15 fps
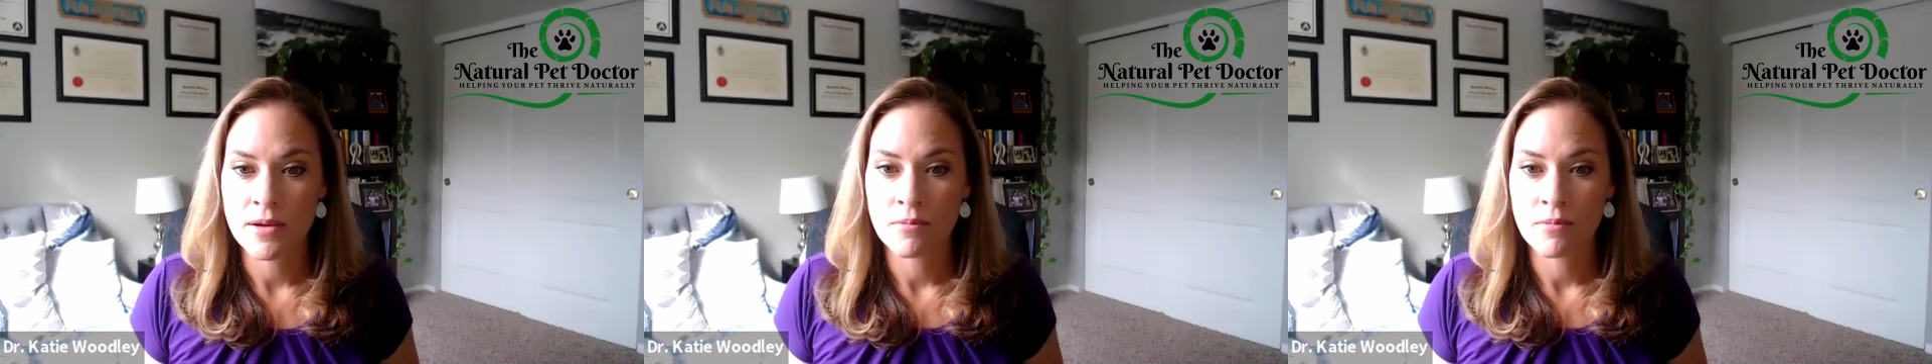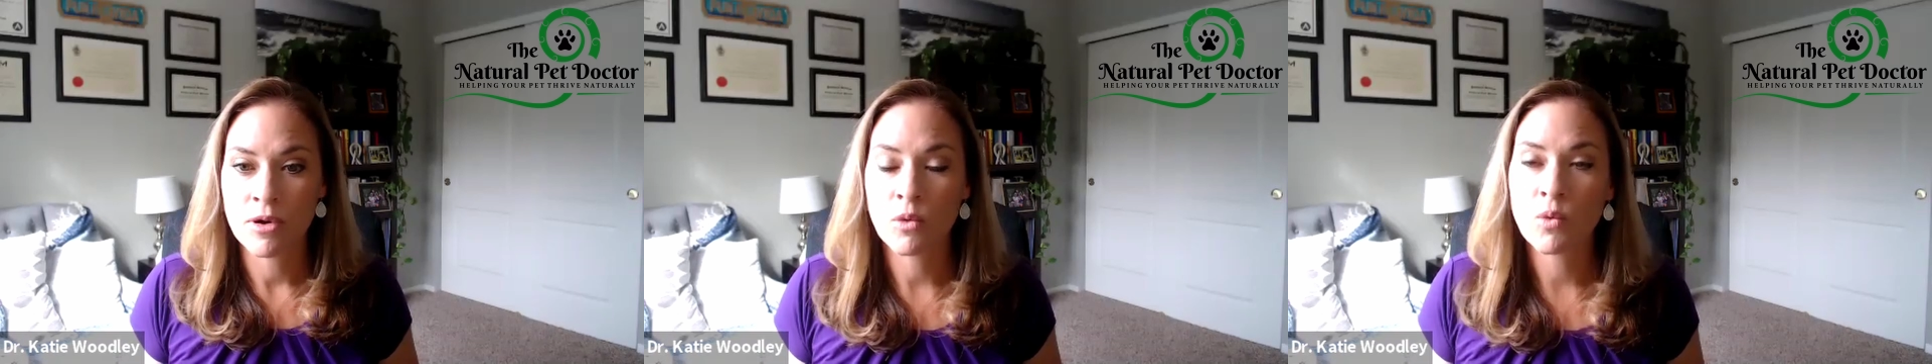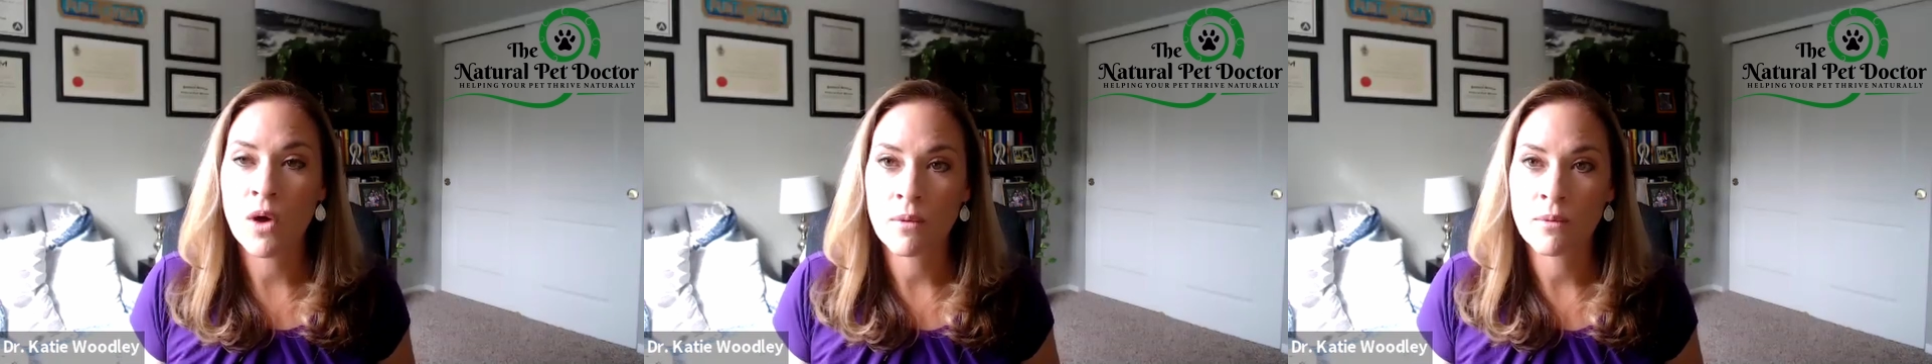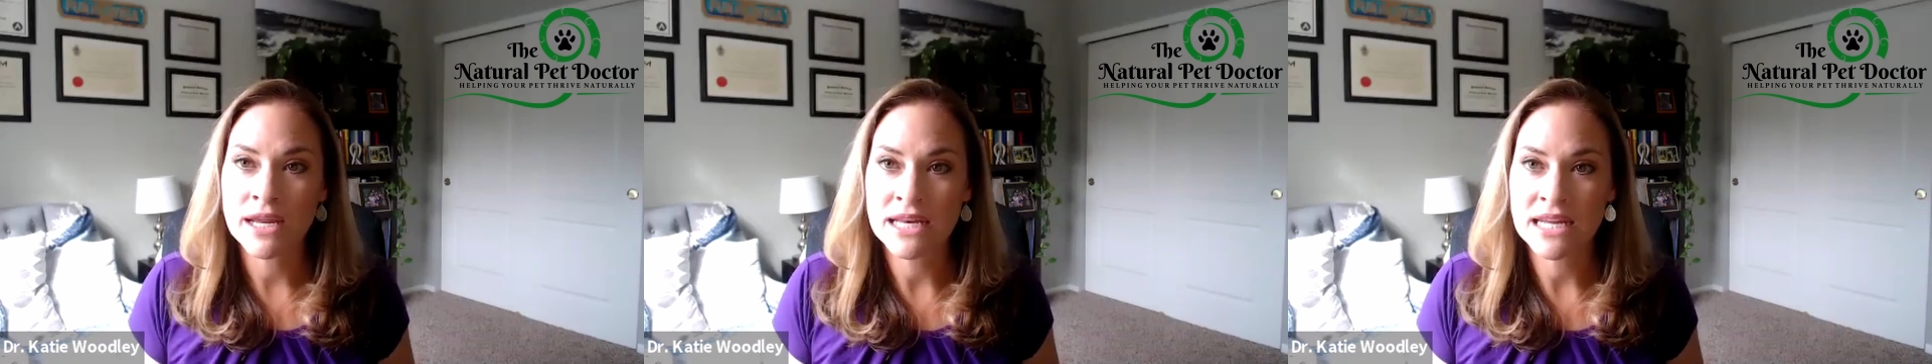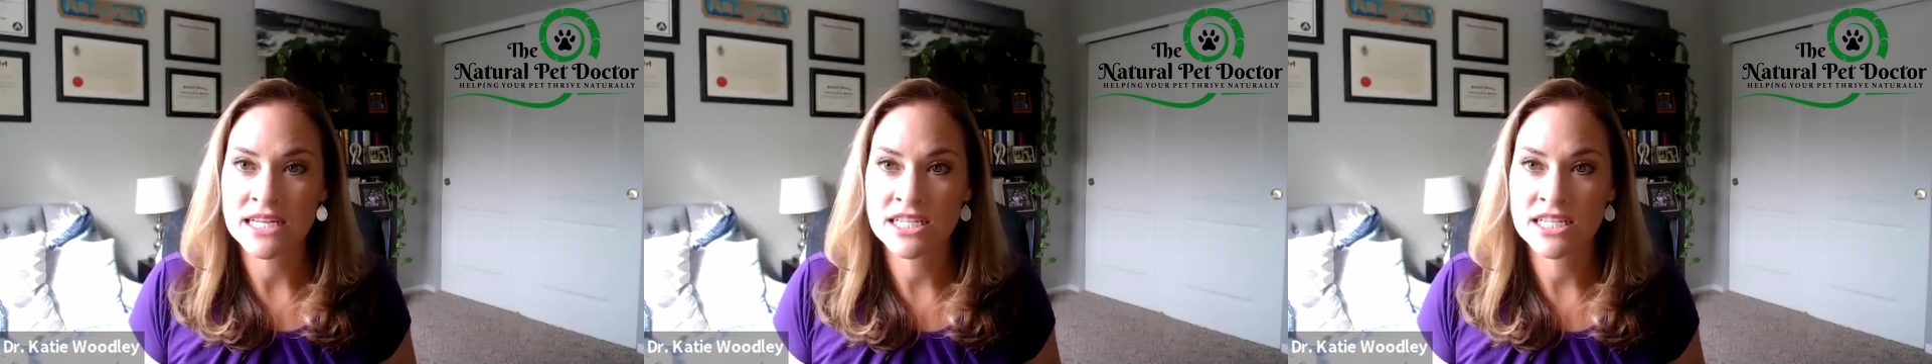but what we
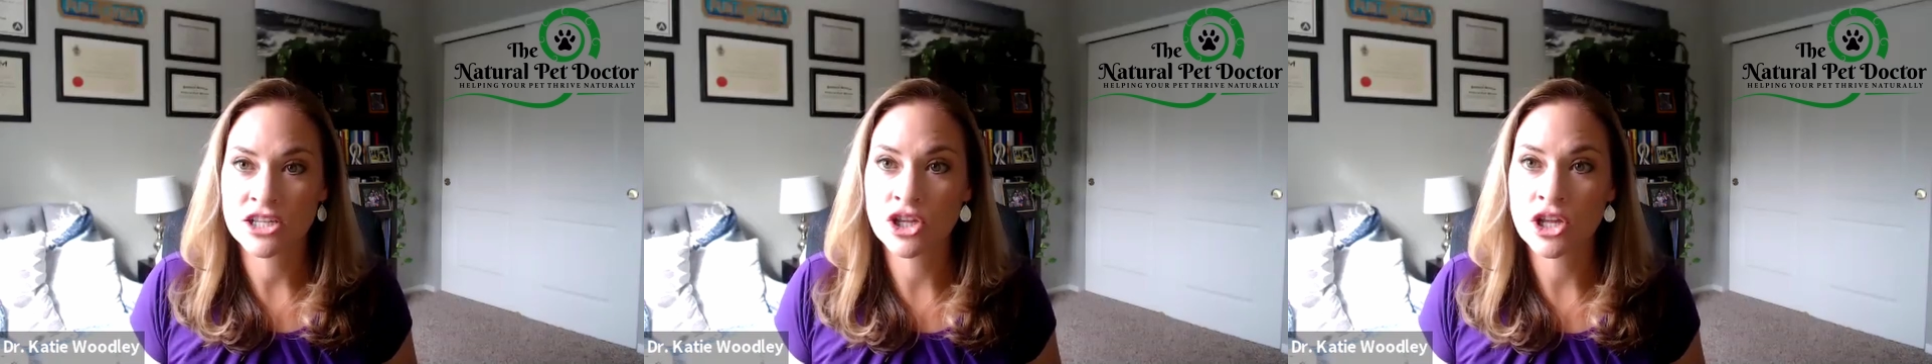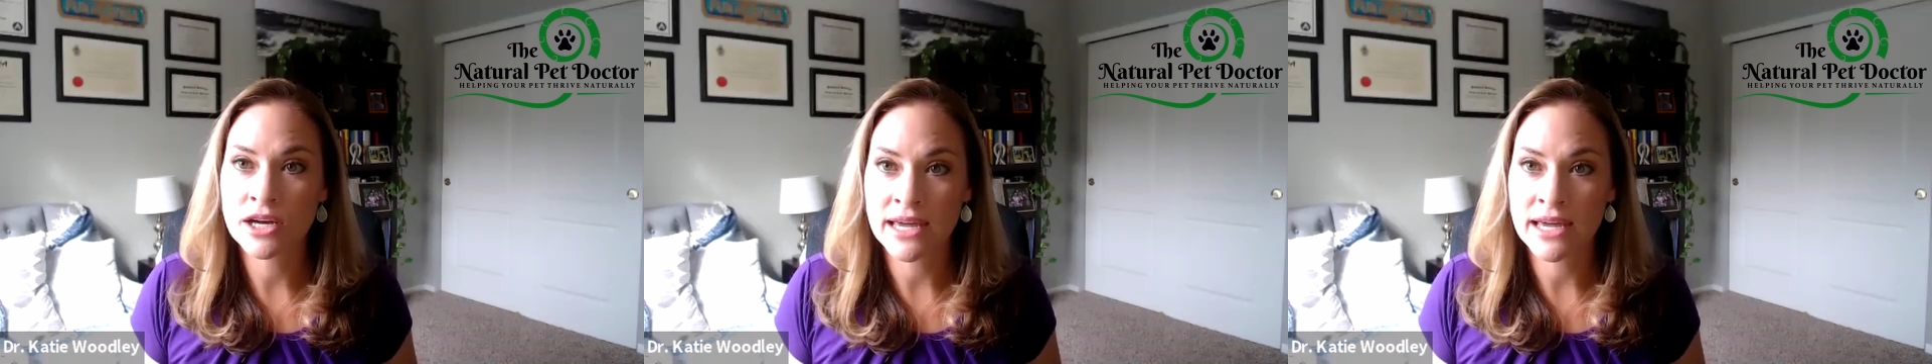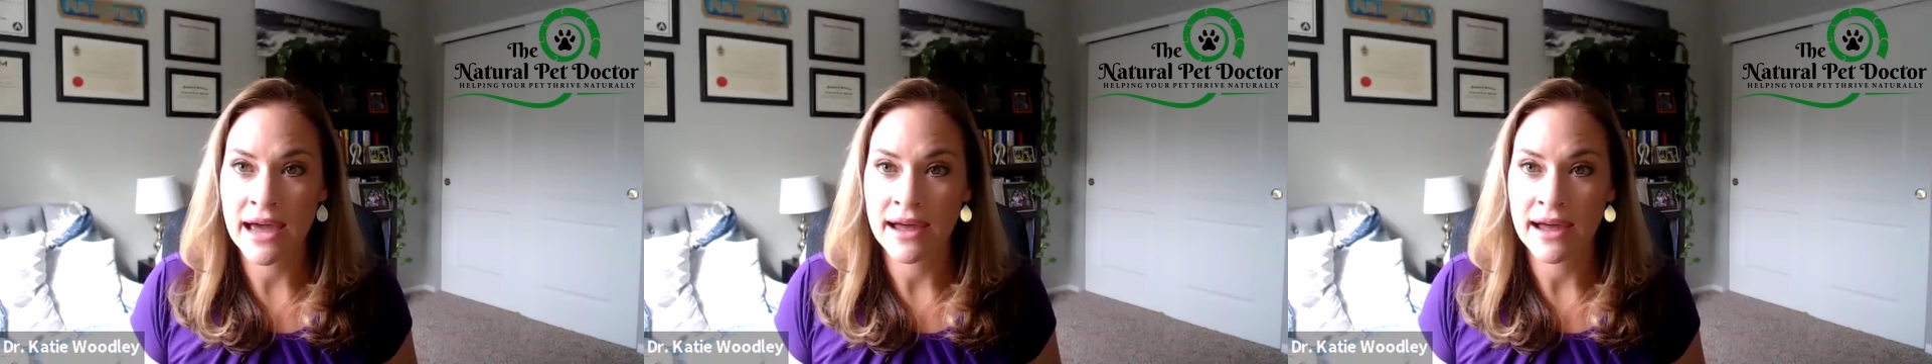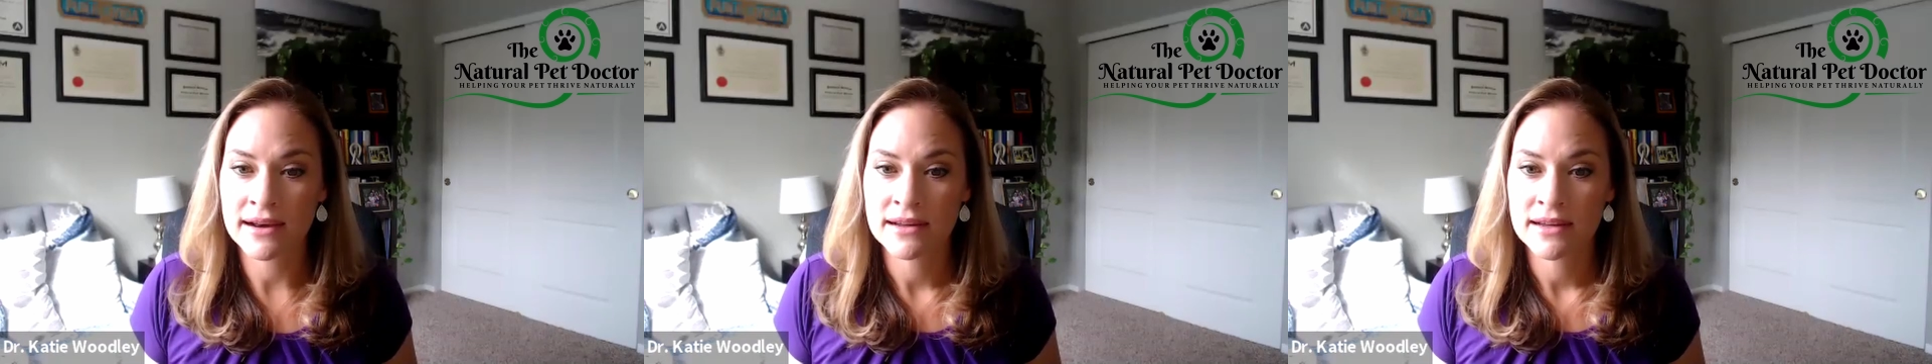need to look at